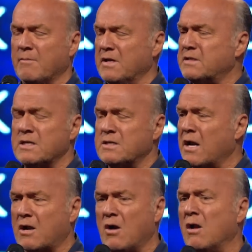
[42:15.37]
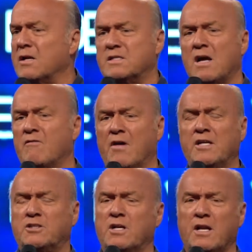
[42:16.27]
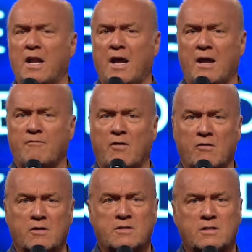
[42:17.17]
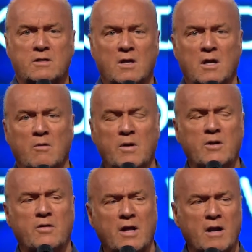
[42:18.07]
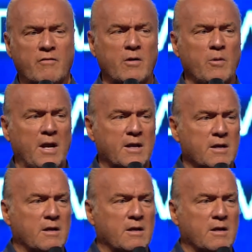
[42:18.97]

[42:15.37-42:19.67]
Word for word: This is not a call to salvation today, folks. We do that every week.